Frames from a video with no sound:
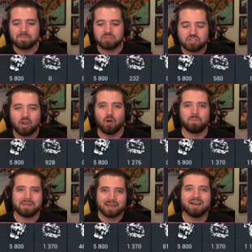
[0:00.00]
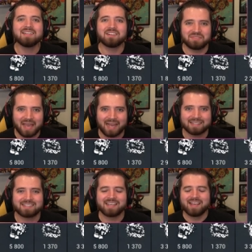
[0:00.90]
so because of
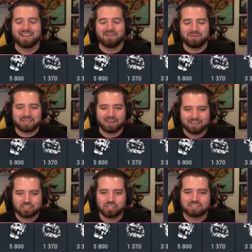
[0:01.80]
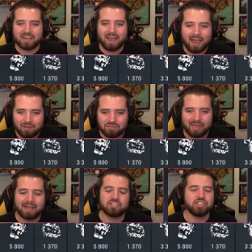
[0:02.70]
that because she doesn't have
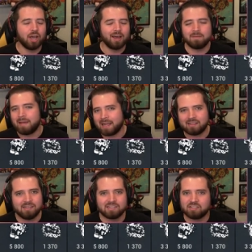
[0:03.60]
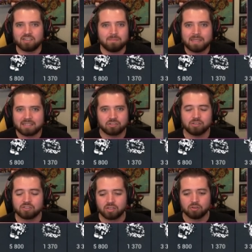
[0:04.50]
that, she automatically isn't going to be as good as